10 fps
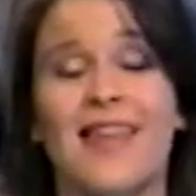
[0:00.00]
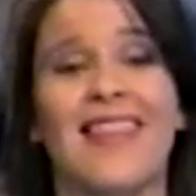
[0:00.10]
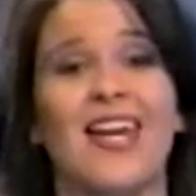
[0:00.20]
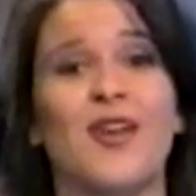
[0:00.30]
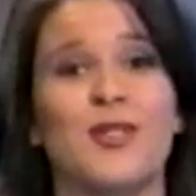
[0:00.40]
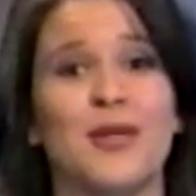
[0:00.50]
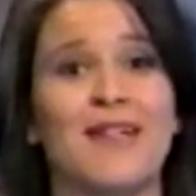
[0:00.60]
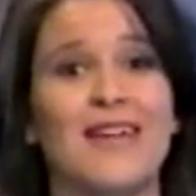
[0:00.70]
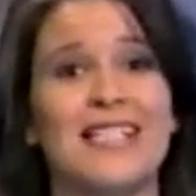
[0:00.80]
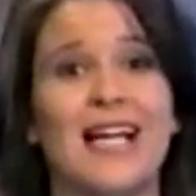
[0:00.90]
they also
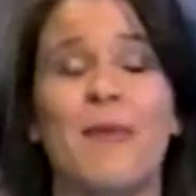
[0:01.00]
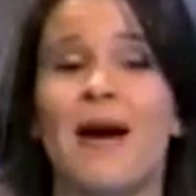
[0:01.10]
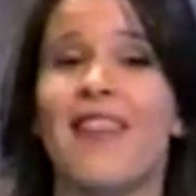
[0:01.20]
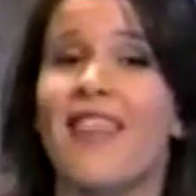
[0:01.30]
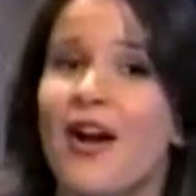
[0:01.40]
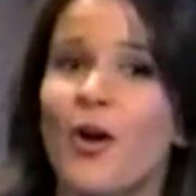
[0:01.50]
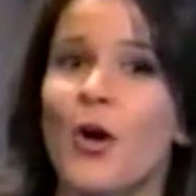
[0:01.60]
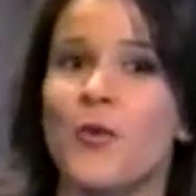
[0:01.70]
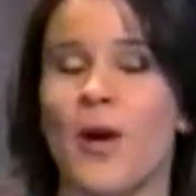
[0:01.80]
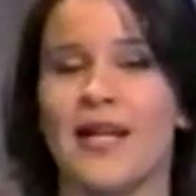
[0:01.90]
live and die by their
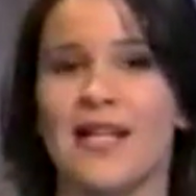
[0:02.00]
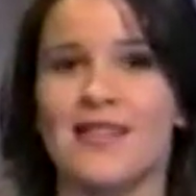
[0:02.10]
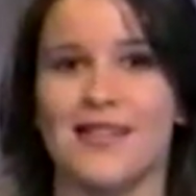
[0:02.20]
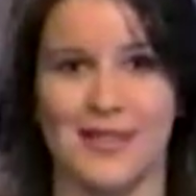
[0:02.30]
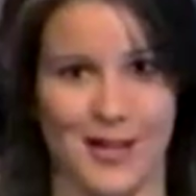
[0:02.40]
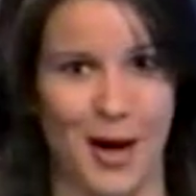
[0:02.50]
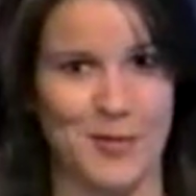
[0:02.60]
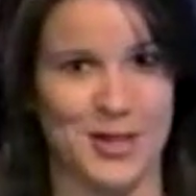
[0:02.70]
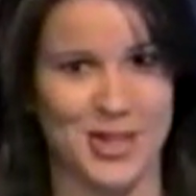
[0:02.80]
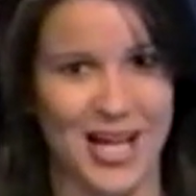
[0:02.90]
own ratings. It's time
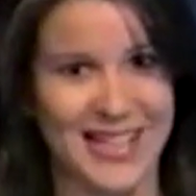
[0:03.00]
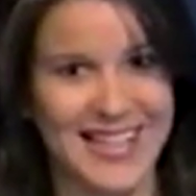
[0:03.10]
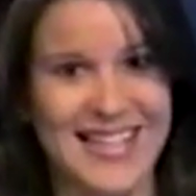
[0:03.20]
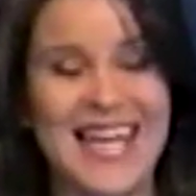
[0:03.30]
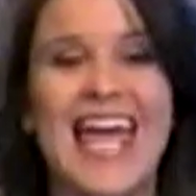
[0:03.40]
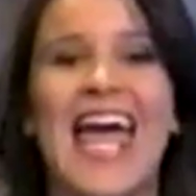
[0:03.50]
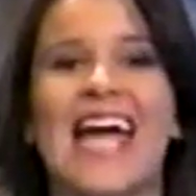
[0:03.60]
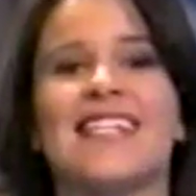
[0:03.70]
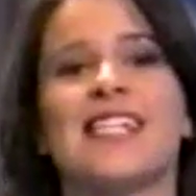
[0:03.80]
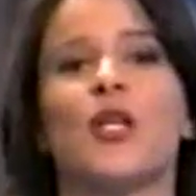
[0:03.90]
to check in
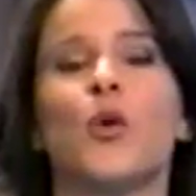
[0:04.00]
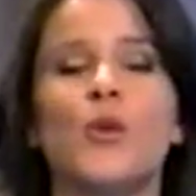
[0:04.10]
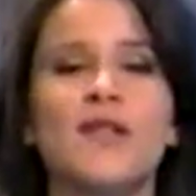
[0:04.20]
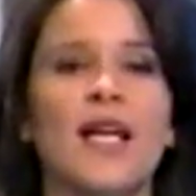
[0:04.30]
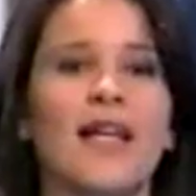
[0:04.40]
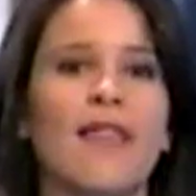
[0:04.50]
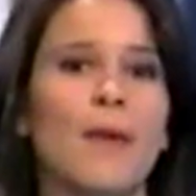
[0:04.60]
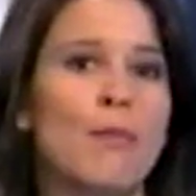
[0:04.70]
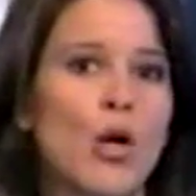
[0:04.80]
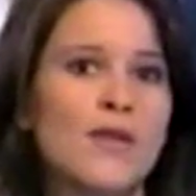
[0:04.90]
and see who's getting the
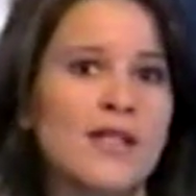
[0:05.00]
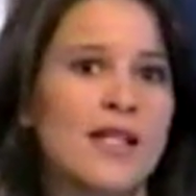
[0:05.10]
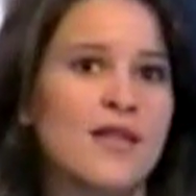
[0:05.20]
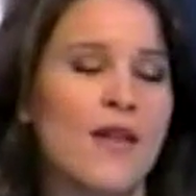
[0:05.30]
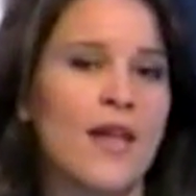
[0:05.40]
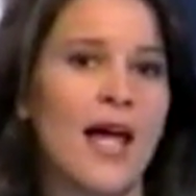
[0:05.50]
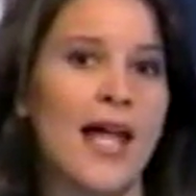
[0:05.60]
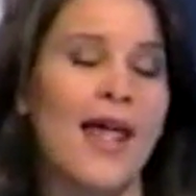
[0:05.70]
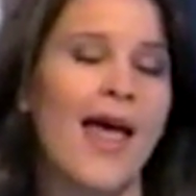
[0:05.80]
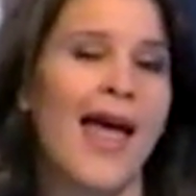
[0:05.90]
most hits on the net,
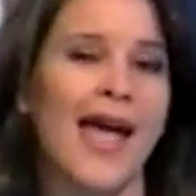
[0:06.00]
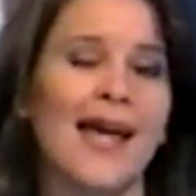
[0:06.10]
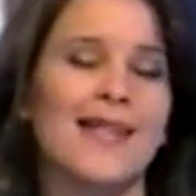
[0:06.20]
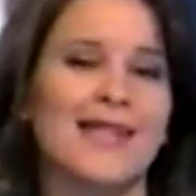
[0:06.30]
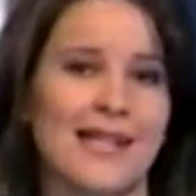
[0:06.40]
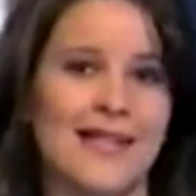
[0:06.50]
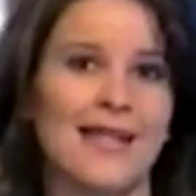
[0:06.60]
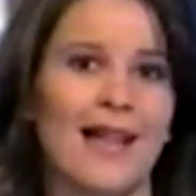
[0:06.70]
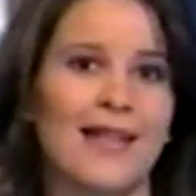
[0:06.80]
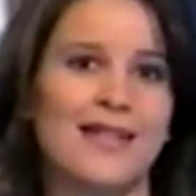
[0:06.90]
and T.S.
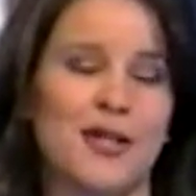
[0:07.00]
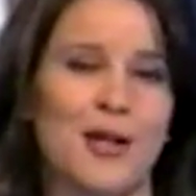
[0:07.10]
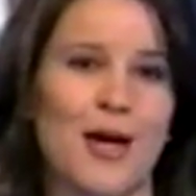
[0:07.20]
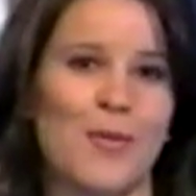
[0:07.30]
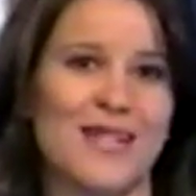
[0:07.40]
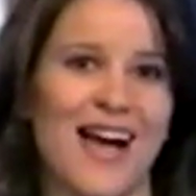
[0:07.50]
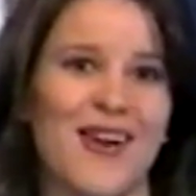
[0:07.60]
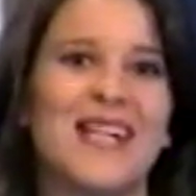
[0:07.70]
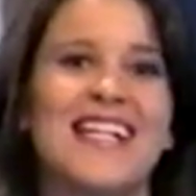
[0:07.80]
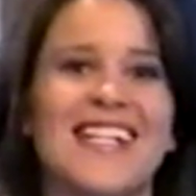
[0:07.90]
Kelly is here to help us out.
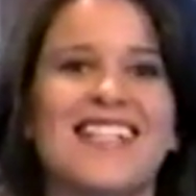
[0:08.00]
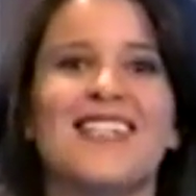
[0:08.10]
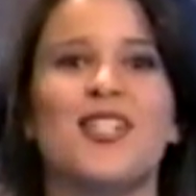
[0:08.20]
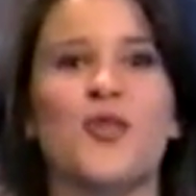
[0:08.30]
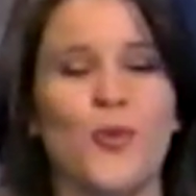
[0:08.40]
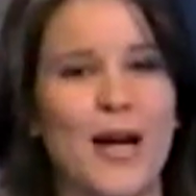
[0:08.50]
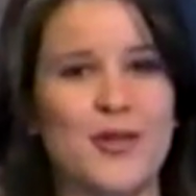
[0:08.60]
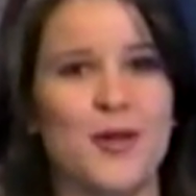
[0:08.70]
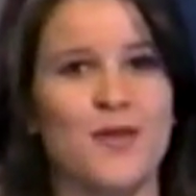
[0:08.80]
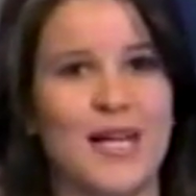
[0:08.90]
He is the
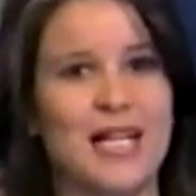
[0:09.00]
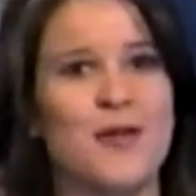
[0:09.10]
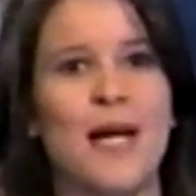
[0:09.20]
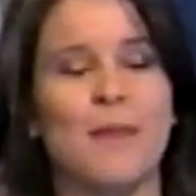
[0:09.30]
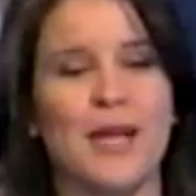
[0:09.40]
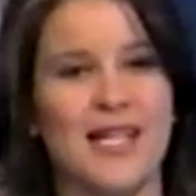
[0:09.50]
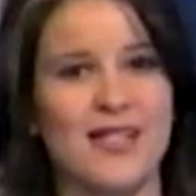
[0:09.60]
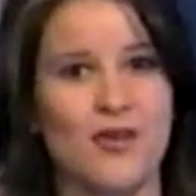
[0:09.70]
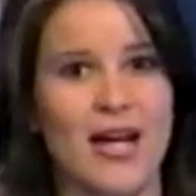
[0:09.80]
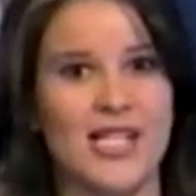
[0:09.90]
Director of Internet Media
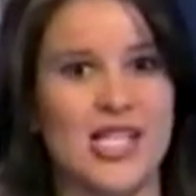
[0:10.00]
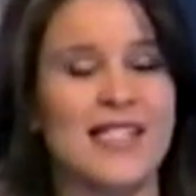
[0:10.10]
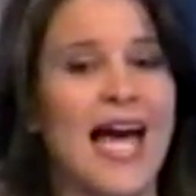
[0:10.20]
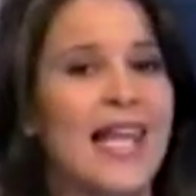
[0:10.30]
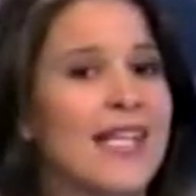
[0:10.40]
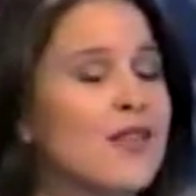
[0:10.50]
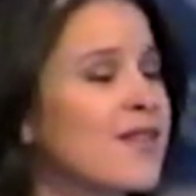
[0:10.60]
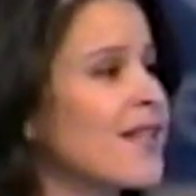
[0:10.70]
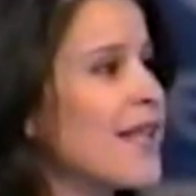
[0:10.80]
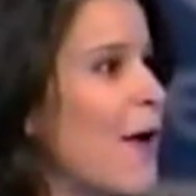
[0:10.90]
Strategies at
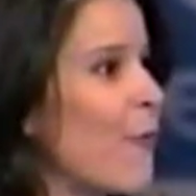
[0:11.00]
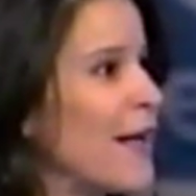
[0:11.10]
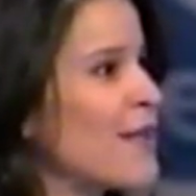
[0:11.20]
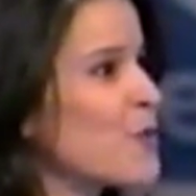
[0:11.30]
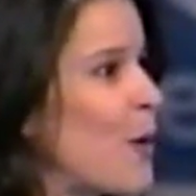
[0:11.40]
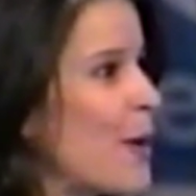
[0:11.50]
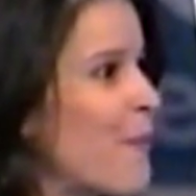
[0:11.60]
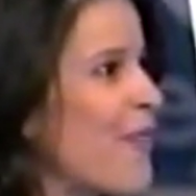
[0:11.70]
Nielsen Net Ratings. Welcome.